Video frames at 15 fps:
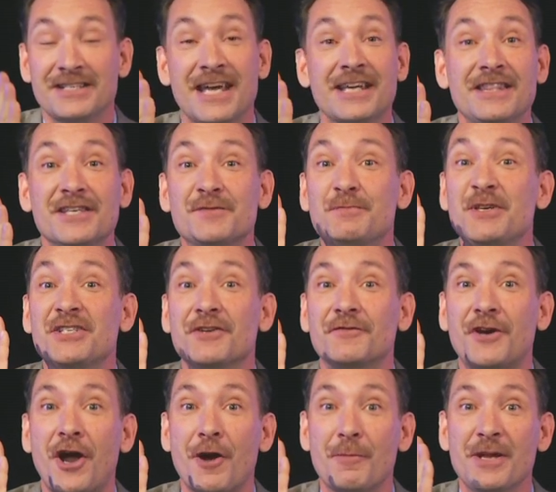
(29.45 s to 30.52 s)
Take this piece of
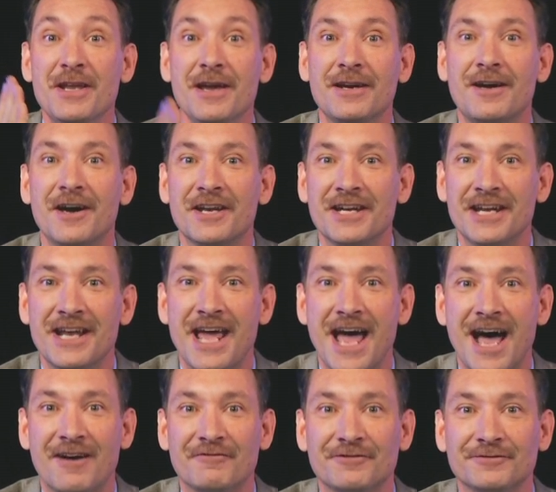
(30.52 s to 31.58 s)
carbon, cut it in
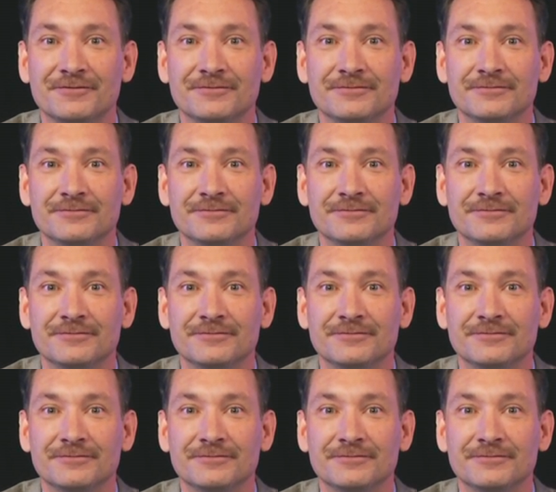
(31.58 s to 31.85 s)
half.